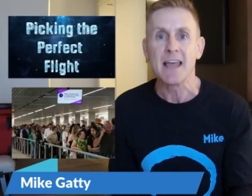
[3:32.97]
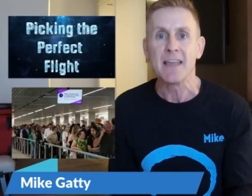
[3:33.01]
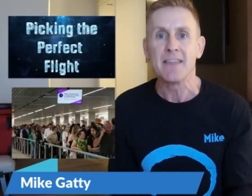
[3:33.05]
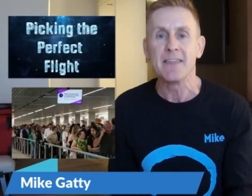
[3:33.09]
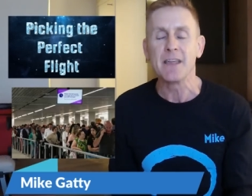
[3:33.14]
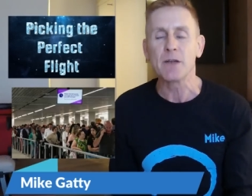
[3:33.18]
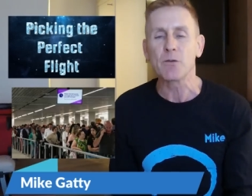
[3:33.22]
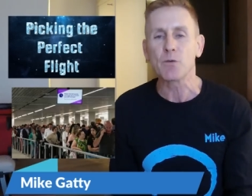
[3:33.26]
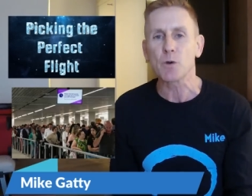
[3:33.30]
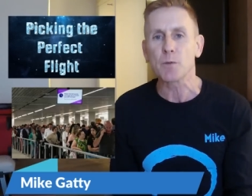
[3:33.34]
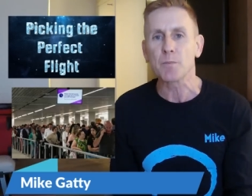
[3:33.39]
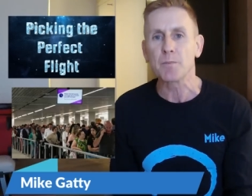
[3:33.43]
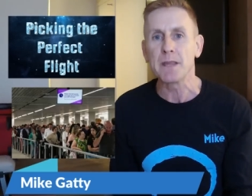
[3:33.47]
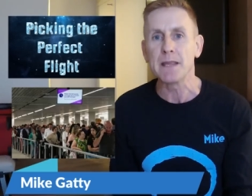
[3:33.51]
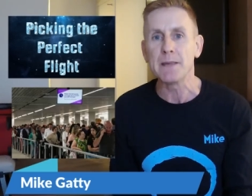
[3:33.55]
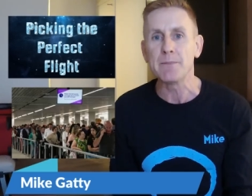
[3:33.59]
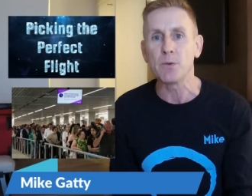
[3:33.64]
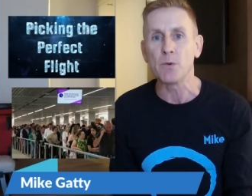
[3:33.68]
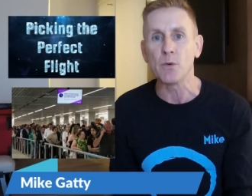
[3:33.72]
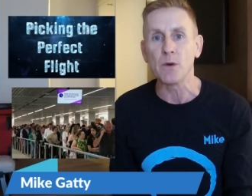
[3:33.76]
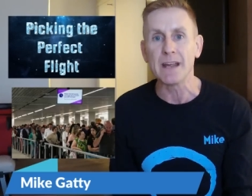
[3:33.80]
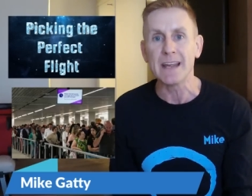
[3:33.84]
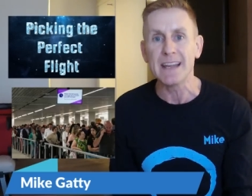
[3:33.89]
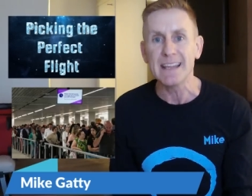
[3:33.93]
There were
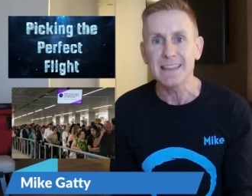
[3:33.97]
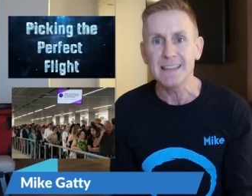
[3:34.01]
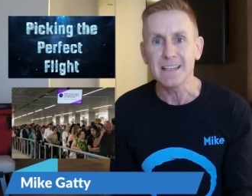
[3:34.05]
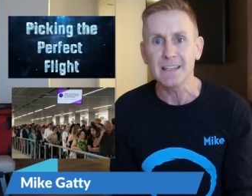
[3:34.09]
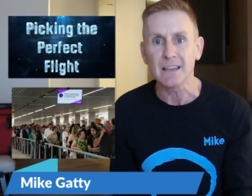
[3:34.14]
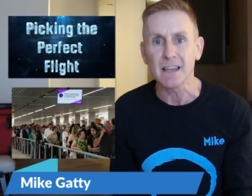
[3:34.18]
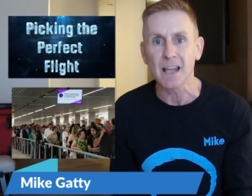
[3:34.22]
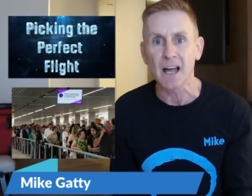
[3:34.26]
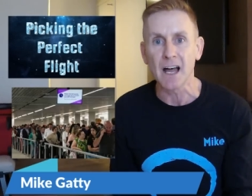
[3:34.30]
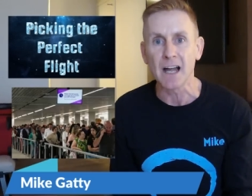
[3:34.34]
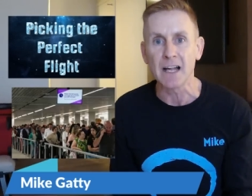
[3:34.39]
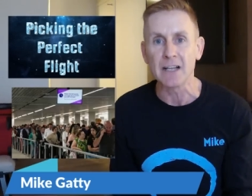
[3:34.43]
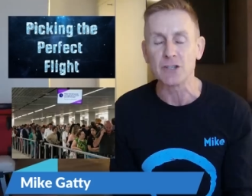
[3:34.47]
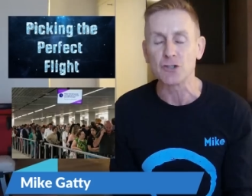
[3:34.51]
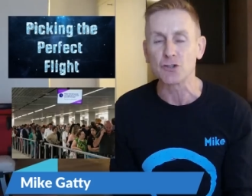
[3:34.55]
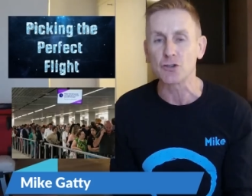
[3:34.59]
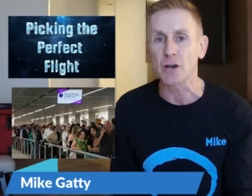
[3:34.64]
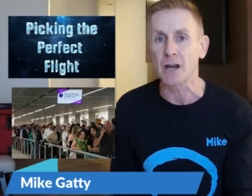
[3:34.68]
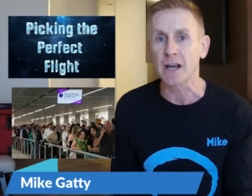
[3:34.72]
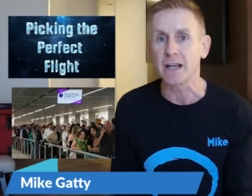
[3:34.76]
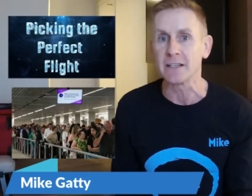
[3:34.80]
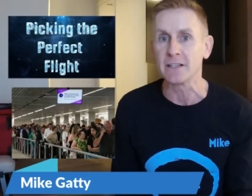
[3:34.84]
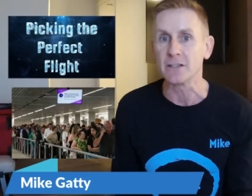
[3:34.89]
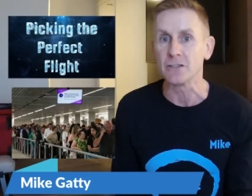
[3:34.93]
people in the line
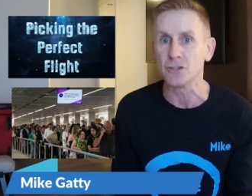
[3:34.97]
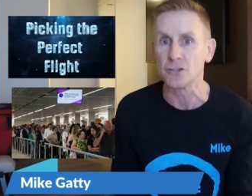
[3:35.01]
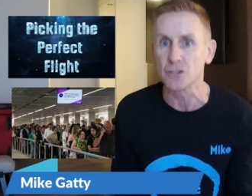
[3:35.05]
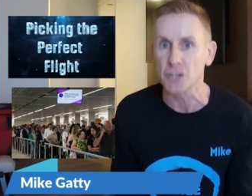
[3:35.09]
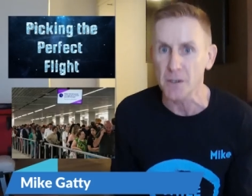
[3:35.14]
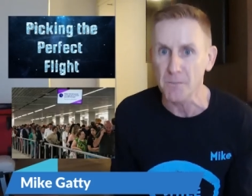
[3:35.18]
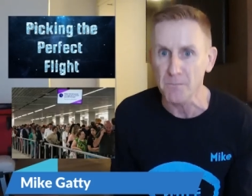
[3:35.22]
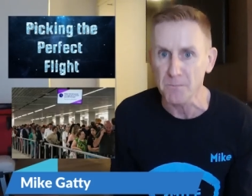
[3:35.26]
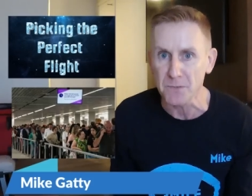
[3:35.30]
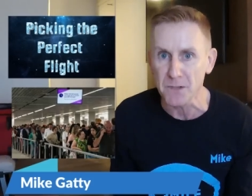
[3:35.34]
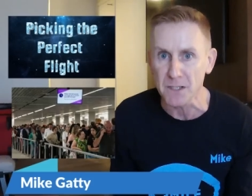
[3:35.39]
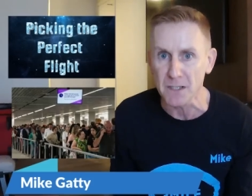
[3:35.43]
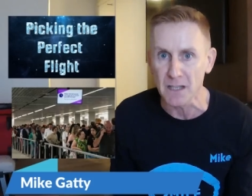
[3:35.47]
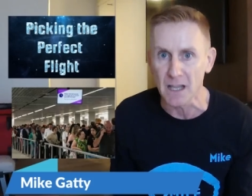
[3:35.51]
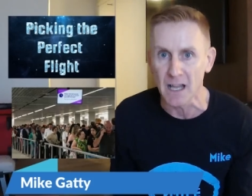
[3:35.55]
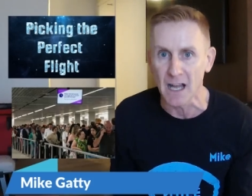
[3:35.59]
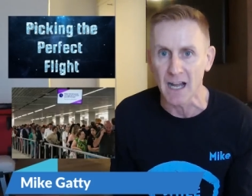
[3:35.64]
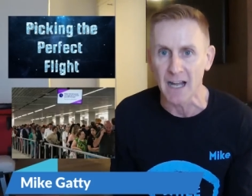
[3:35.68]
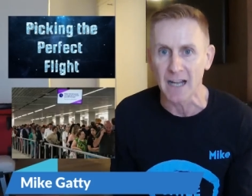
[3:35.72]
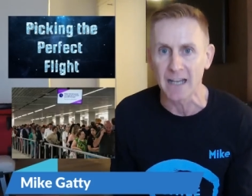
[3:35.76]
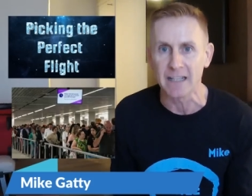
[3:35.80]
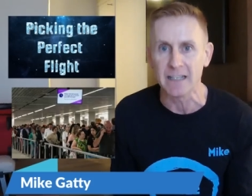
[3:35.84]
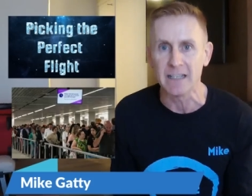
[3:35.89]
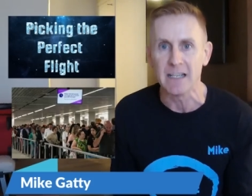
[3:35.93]
trying to jump the
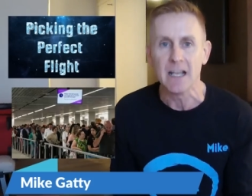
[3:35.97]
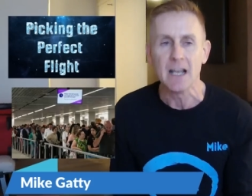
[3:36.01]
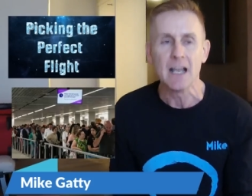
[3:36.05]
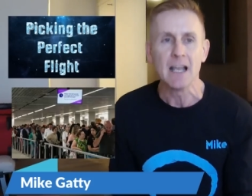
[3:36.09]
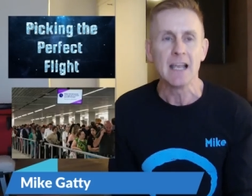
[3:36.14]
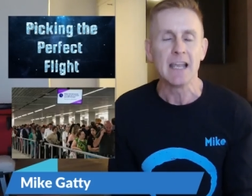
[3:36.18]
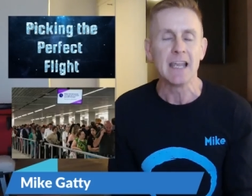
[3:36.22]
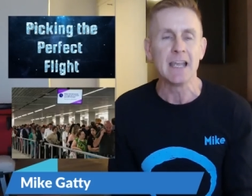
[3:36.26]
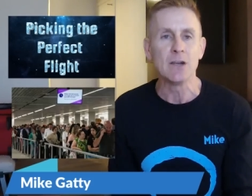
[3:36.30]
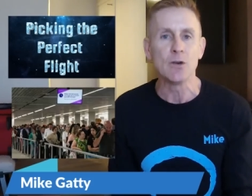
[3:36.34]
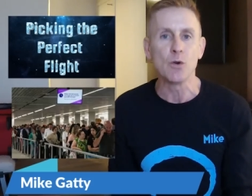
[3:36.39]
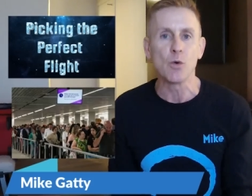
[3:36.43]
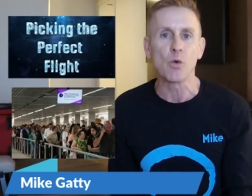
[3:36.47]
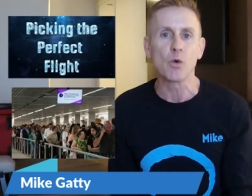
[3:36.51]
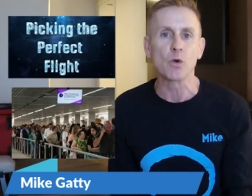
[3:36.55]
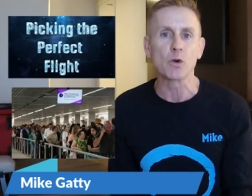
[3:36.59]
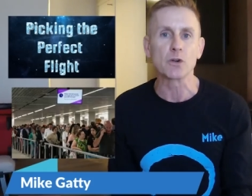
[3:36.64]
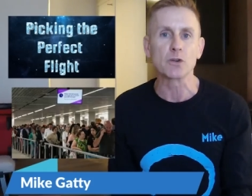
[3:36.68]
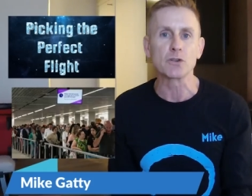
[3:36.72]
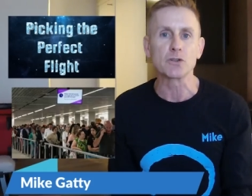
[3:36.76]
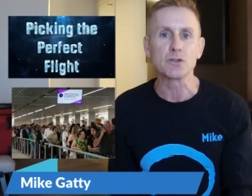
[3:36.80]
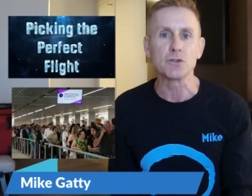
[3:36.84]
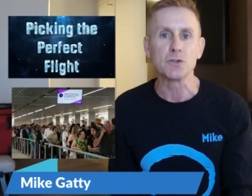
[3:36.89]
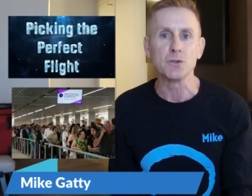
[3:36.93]
line in
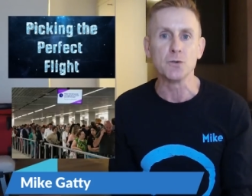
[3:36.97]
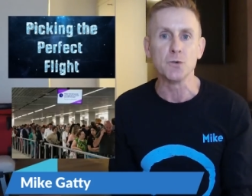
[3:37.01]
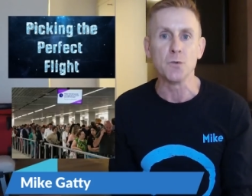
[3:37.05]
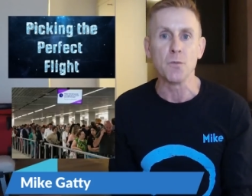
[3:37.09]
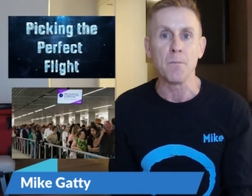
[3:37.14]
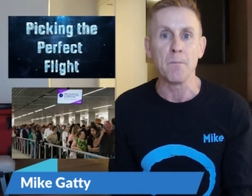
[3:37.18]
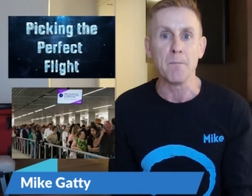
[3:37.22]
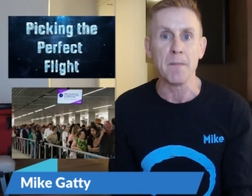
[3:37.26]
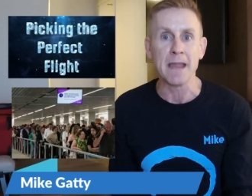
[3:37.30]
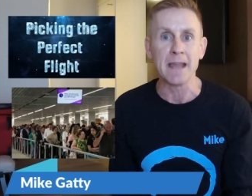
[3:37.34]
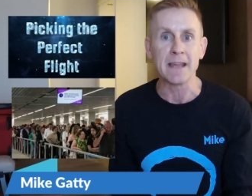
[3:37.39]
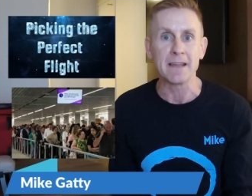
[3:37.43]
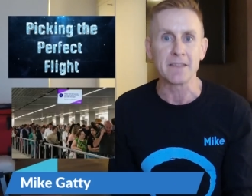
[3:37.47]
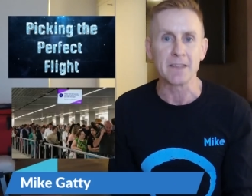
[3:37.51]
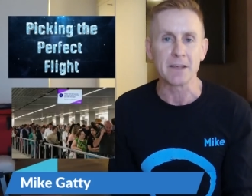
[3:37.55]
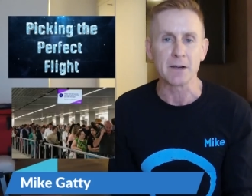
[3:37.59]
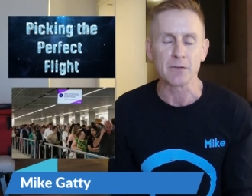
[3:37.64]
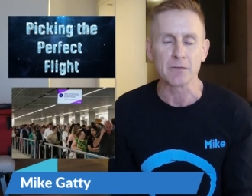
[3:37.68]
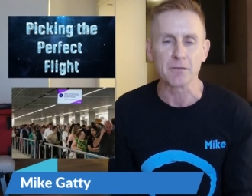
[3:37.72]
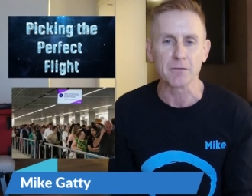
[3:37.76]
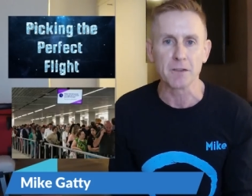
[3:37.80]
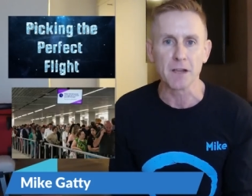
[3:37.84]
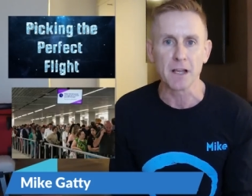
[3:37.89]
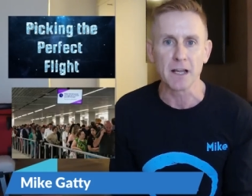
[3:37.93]
order to make
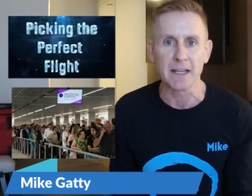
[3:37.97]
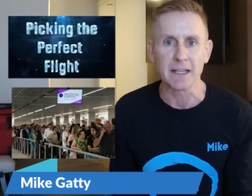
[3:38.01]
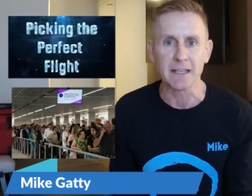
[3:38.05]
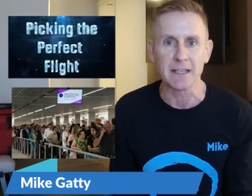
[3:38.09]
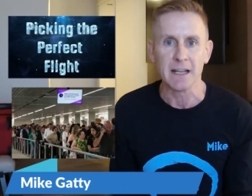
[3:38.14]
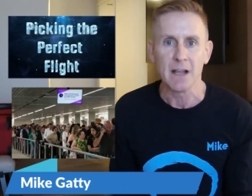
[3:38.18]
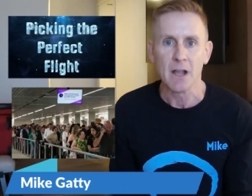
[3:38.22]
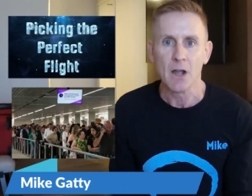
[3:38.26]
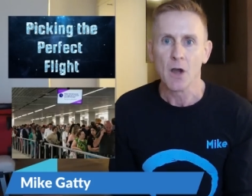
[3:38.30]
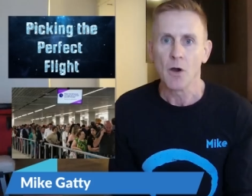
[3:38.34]
their flight.